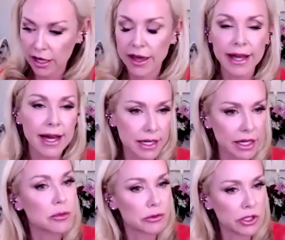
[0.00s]
kind of
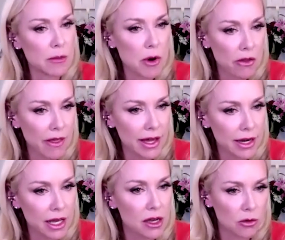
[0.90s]
helps numb all that
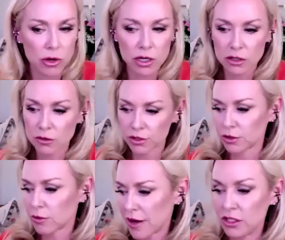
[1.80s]
out. Well, I wonder
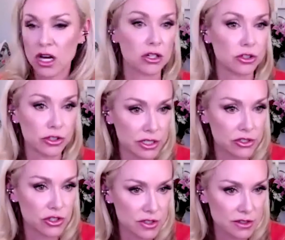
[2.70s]
why the doctor didn't
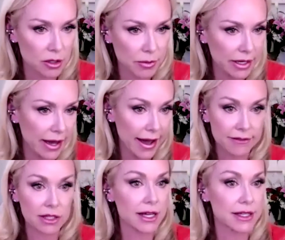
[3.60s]
just tell me to have
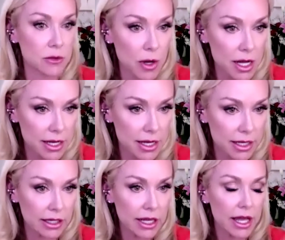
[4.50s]
a glass of
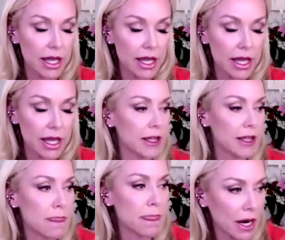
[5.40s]
wine.
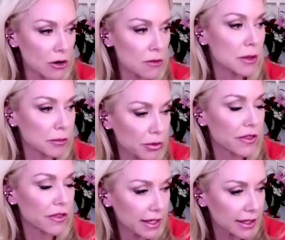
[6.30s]
And I remember
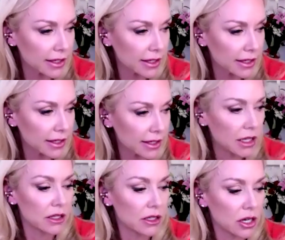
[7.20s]
thinking,
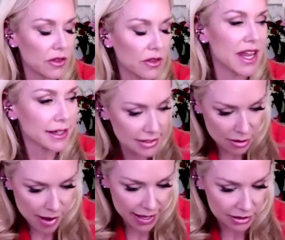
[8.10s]
the next
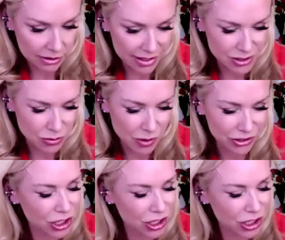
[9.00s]
time I had a glass of wine,